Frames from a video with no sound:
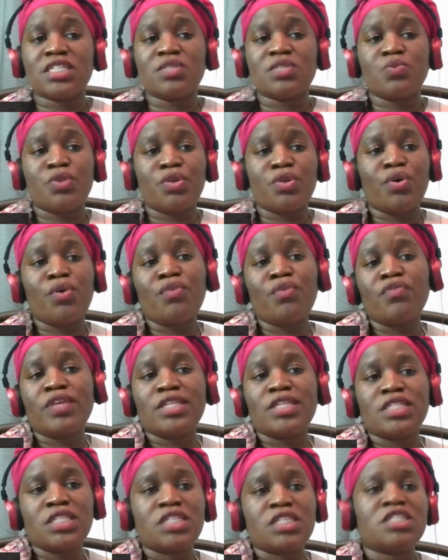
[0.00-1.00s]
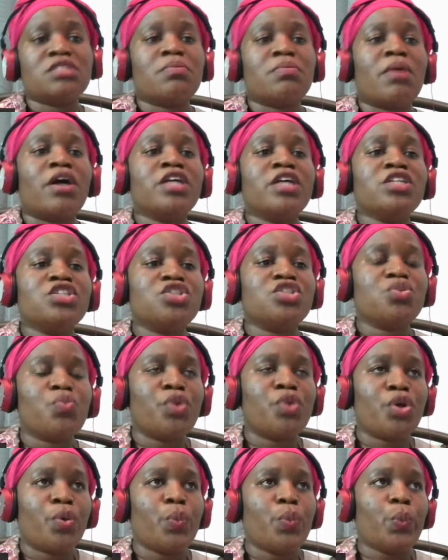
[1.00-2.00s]
with COVID since March. We
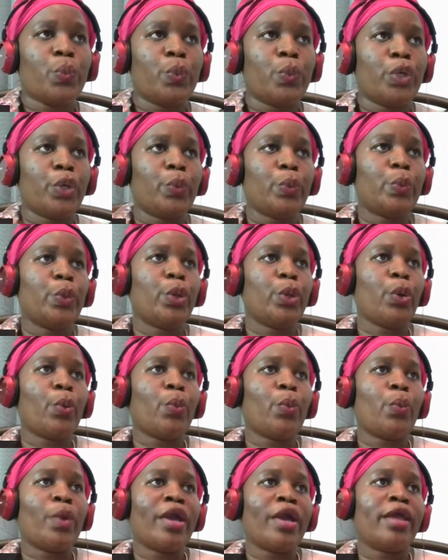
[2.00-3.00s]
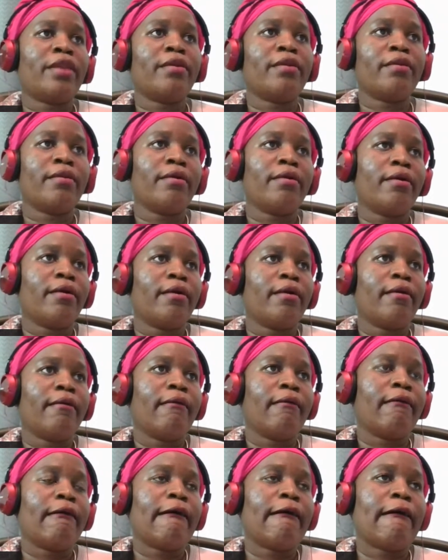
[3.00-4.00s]
don't know when
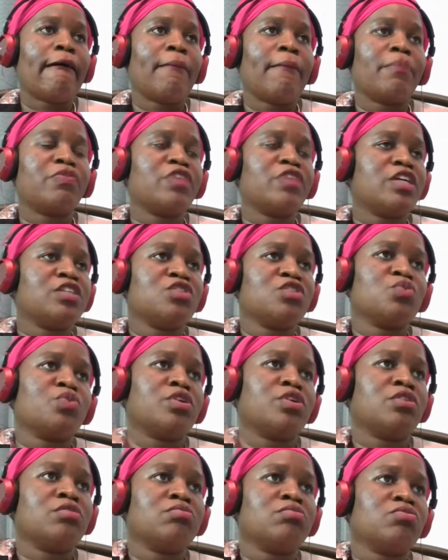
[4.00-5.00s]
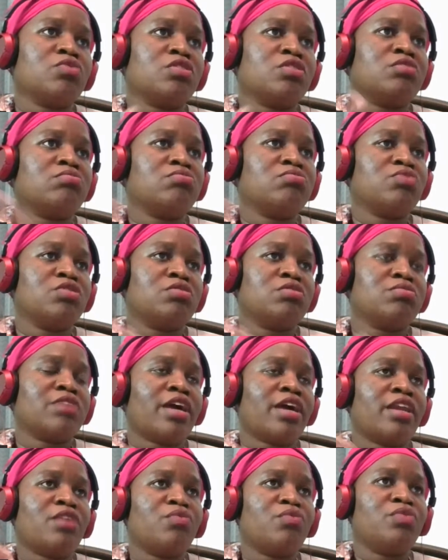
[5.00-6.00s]
things will kind
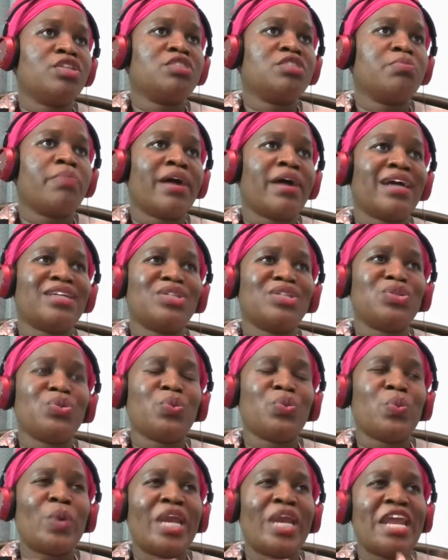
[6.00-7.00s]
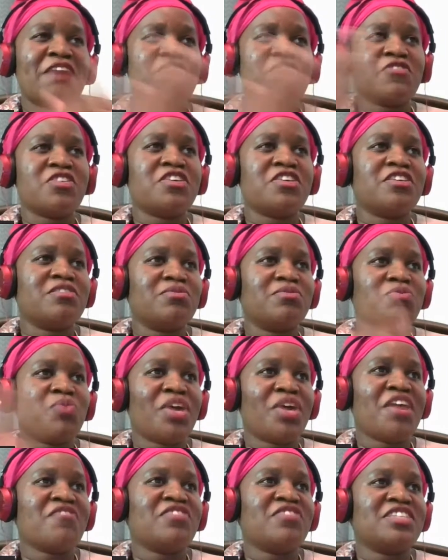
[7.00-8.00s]
of reach back to
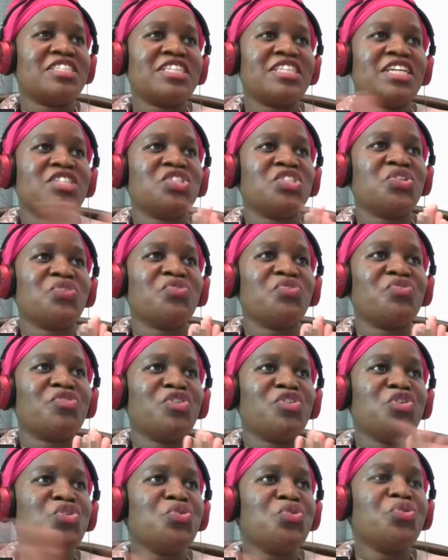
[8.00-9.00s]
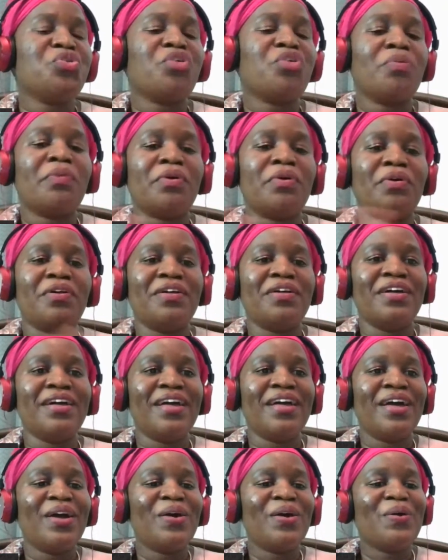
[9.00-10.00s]
whatever sense of new normal
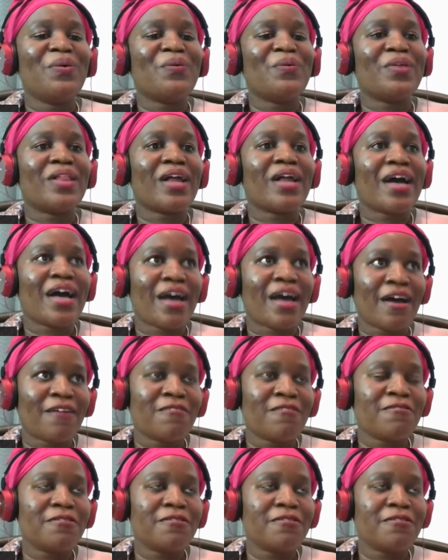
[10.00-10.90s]
we'll have.